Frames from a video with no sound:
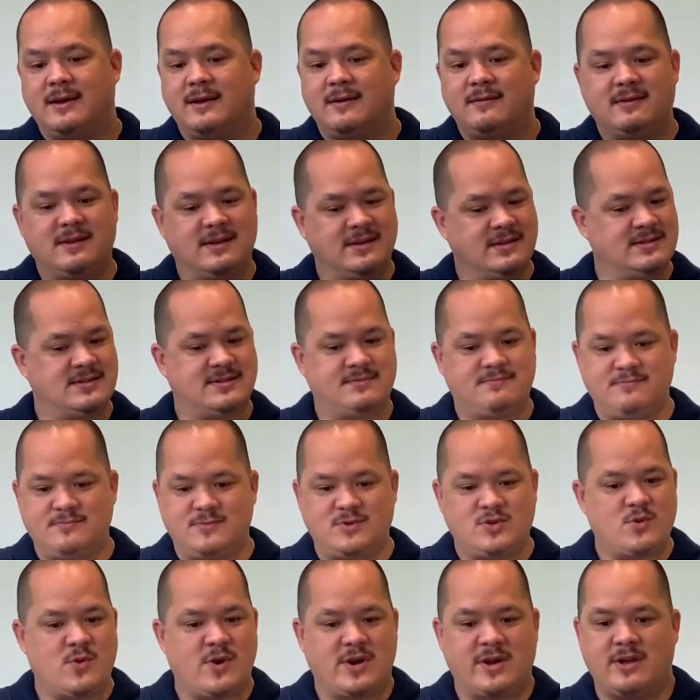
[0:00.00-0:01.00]
these
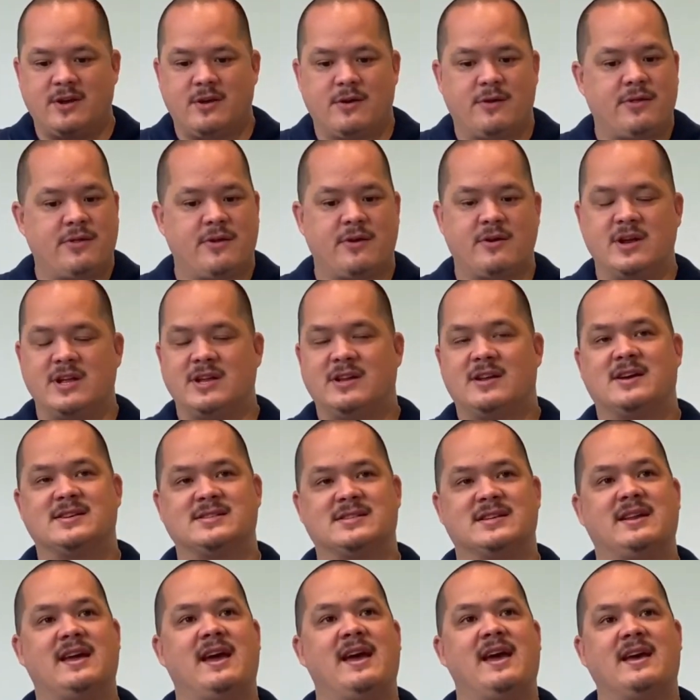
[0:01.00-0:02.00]
20 or 30
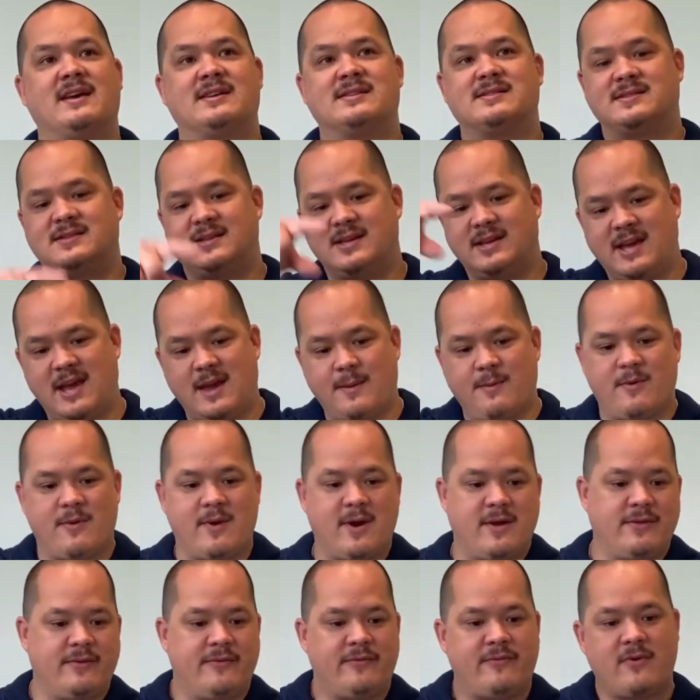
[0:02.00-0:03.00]
dozen eggs, he came around
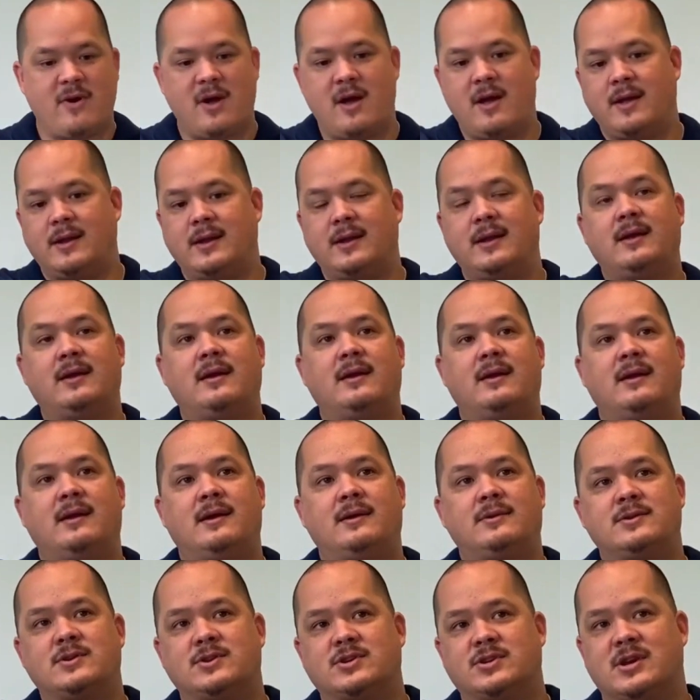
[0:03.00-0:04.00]
the front
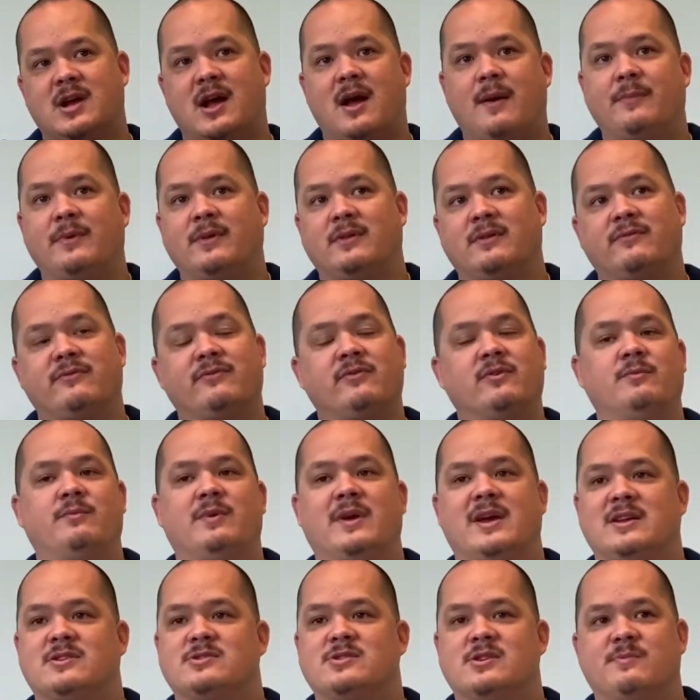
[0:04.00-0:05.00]
to shop in the food
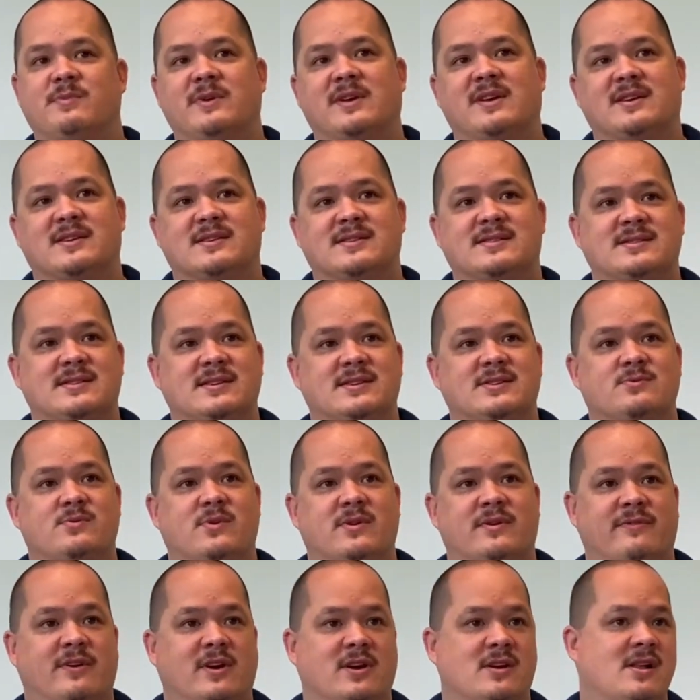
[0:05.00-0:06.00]
pantry because he's one
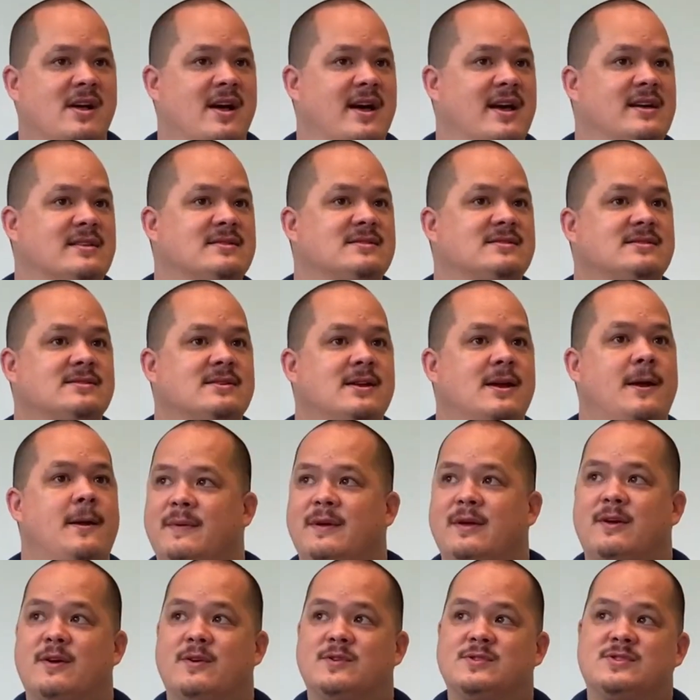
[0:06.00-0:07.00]
of our clients. It
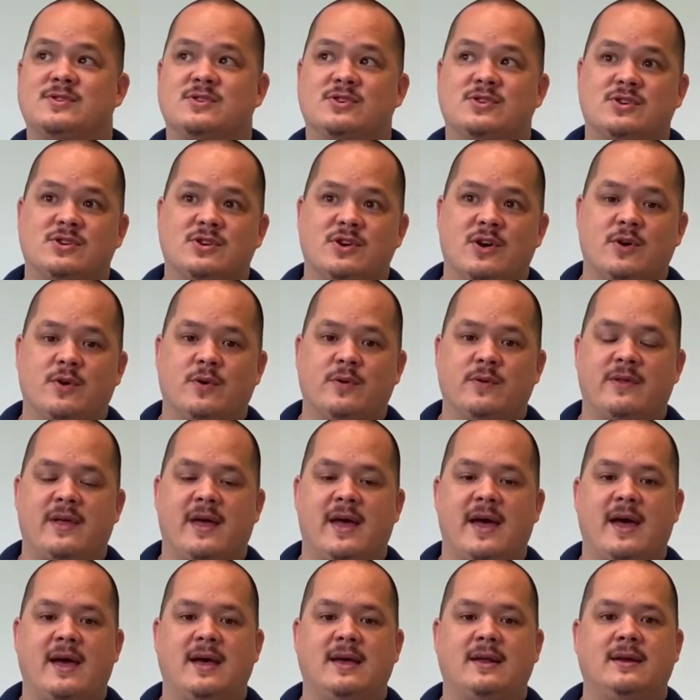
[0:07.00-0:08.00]
goes to show
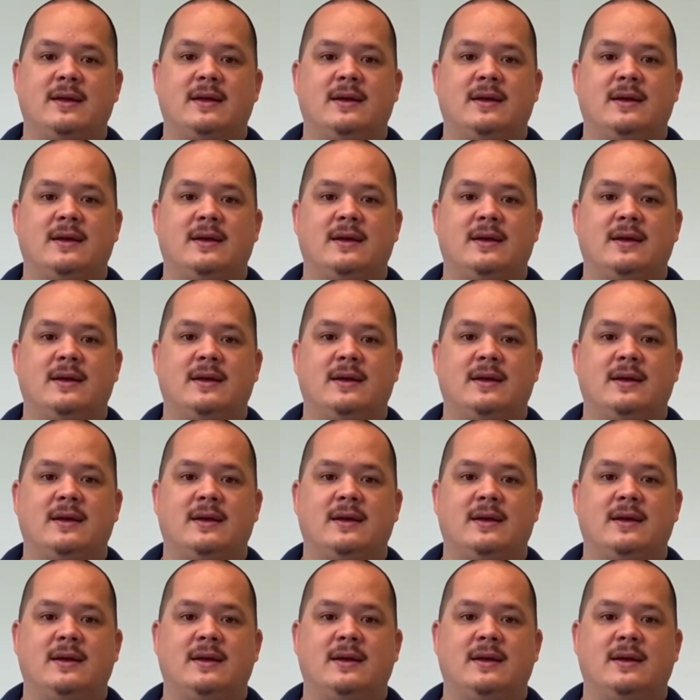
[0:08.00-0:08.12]
that